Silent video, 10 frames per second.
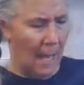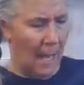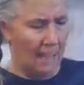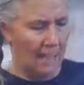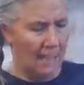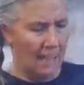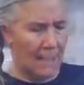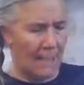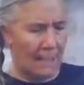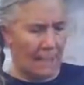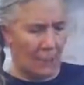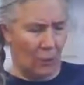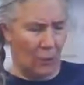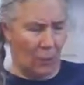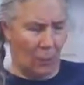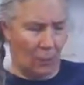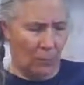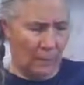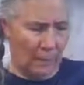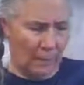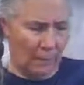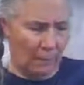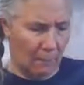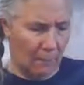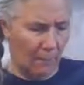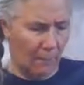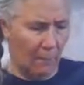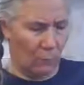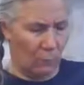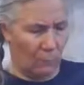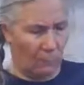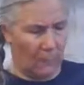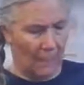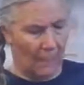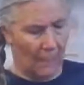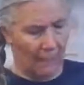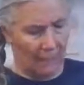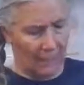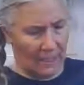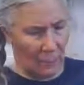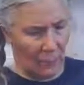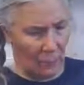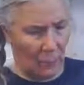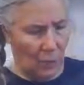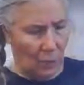I stayed there in bed holding it to the muscle that was ripped, and I have to tell you,